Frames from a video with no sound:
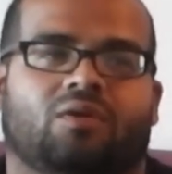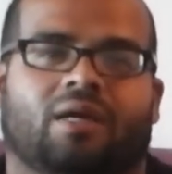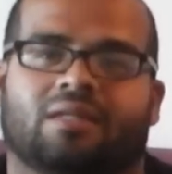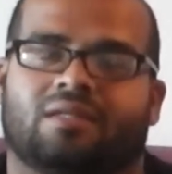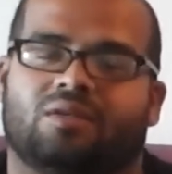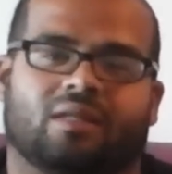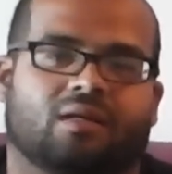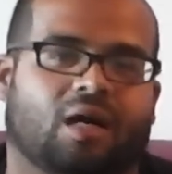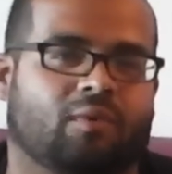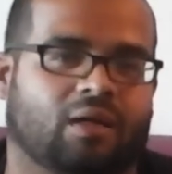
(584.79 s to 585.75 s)
You have
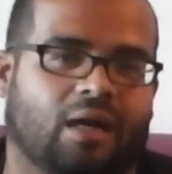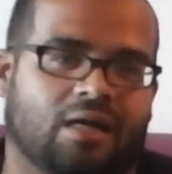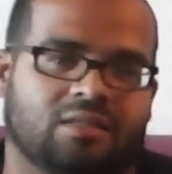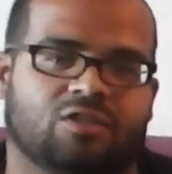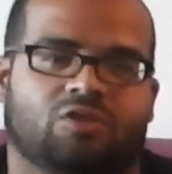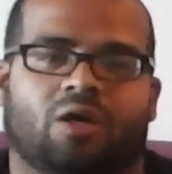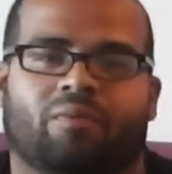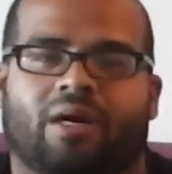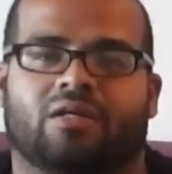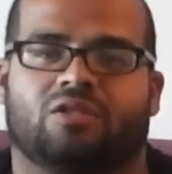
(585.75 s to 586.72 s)
the Kamikazes
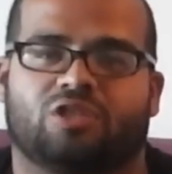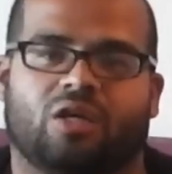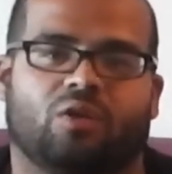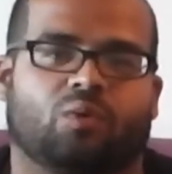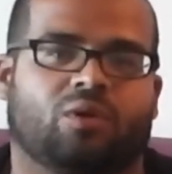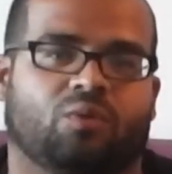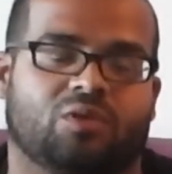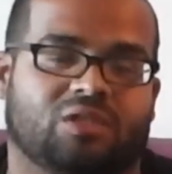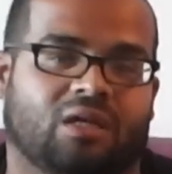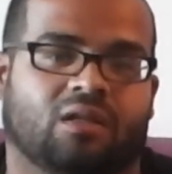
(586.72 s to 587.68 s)
drop back in January,
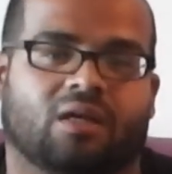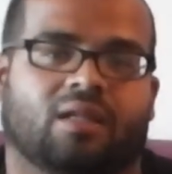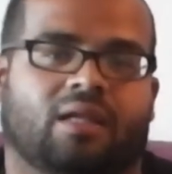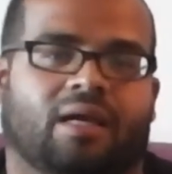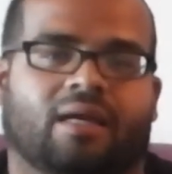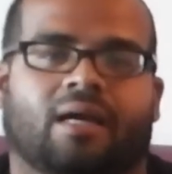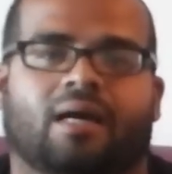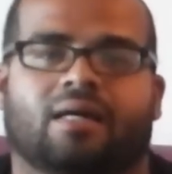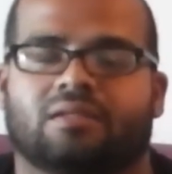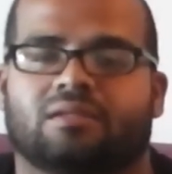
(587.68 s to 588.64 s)
which luckily I
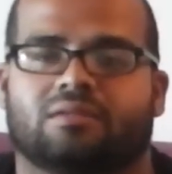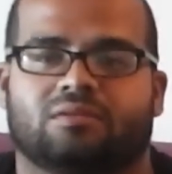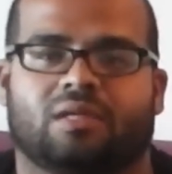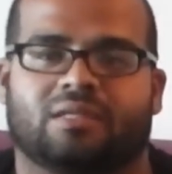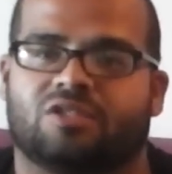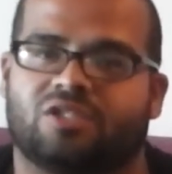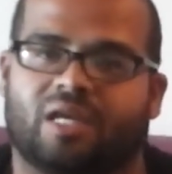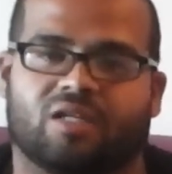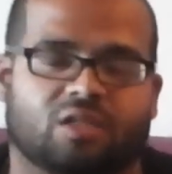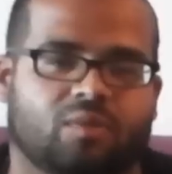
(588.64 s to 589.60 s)
got. You got the
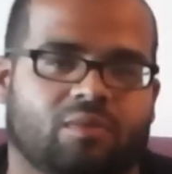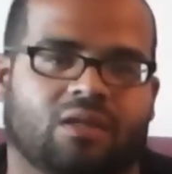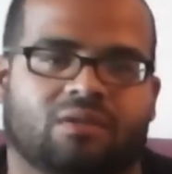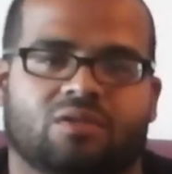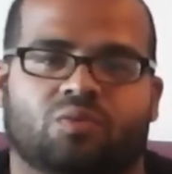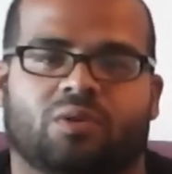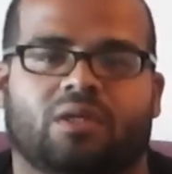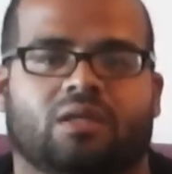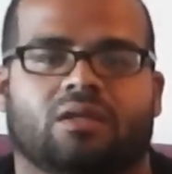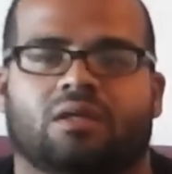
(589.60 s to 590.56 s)
Shaqs coming out this
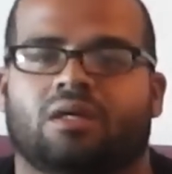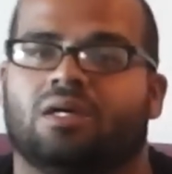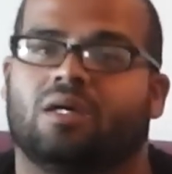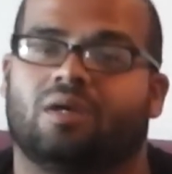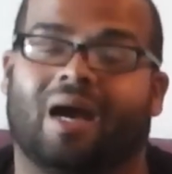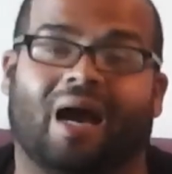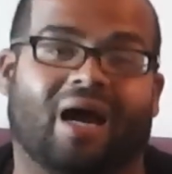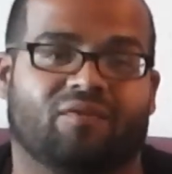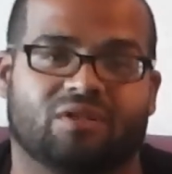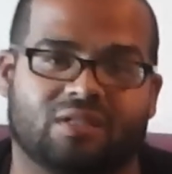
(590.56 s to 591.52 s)
week.
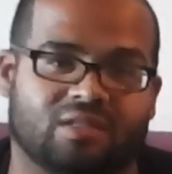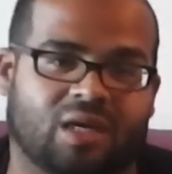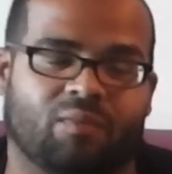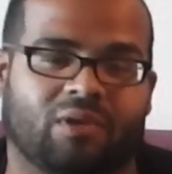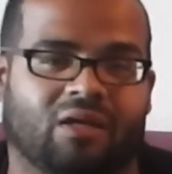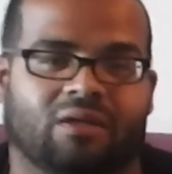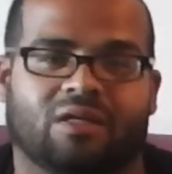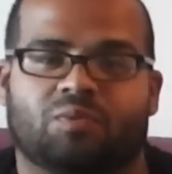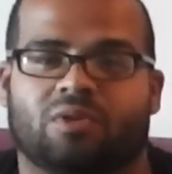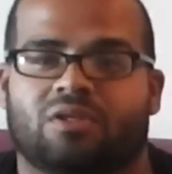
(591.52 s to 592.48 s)
Iverson's coming out
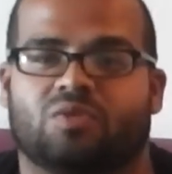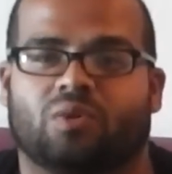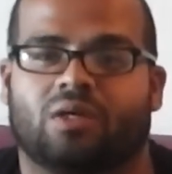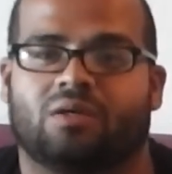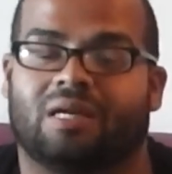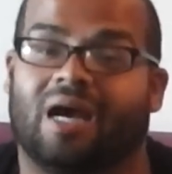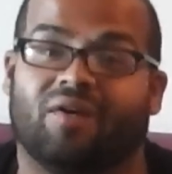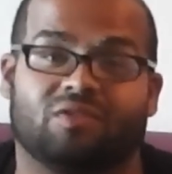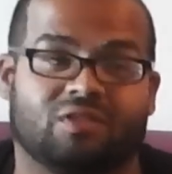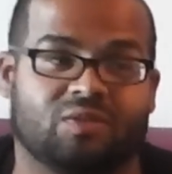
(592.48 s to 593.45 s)
next month as well, and
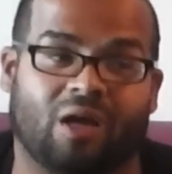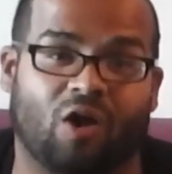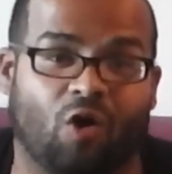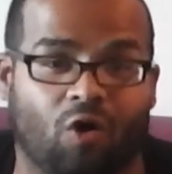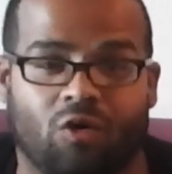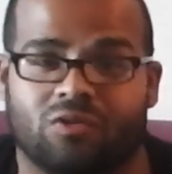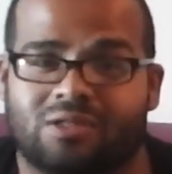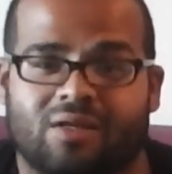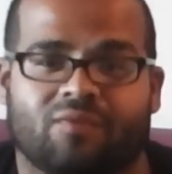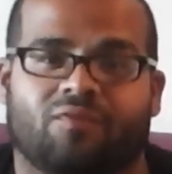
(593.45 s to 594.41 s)
Iverson's my
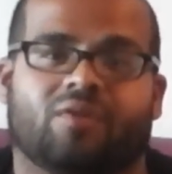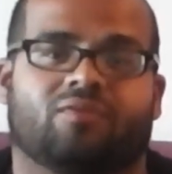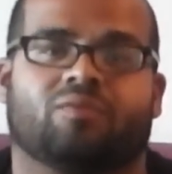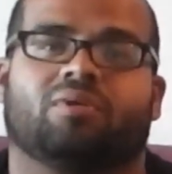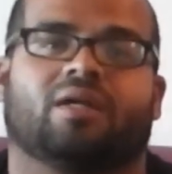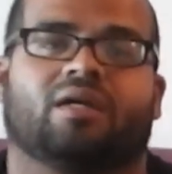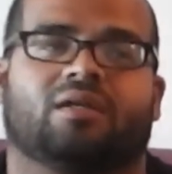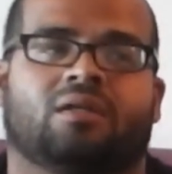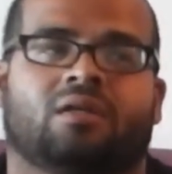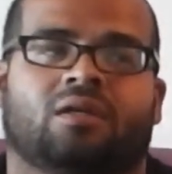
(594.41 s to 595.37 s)
all-time favorite player.